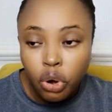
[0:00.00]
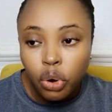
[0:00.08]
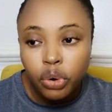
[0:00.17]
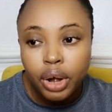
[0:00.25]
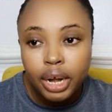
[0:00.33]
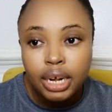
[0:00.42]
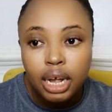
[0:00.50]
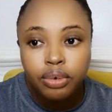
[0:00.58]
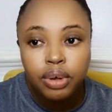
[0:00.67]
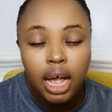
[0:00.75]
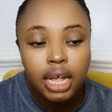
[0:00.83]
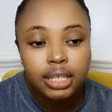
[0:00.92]
All right.
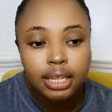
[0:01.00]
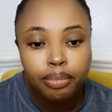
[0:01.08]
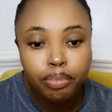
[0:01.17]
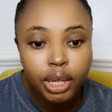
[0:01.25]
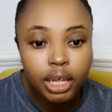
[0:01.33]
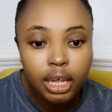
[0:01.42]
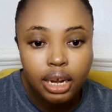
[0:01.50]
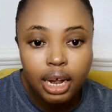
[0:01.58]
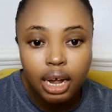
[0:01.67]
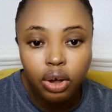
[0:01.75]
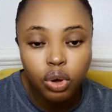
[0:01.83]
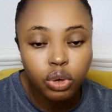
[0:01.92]
Now, as a
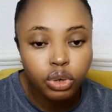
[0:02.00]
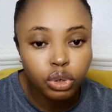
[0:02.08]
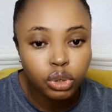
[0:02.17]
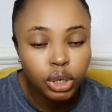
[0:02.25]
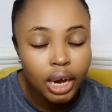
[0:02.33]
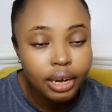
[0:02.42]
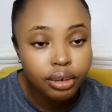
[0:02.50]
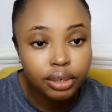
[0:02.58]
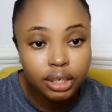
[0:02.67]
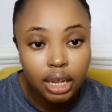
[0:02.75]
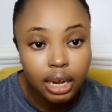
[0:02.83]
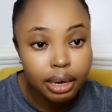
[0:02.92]
beginner or you're trying to
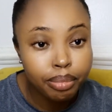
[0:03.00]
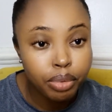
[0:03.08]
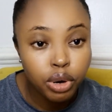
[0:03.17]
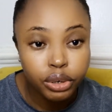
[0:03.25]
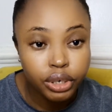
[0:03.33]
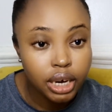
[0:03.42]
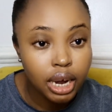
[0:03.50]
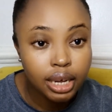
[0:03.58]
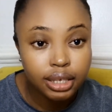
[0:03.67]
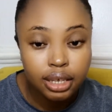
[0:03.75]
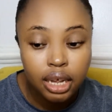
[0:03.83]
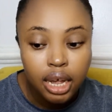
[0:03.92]
start a
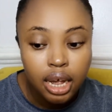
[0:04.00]
podcast,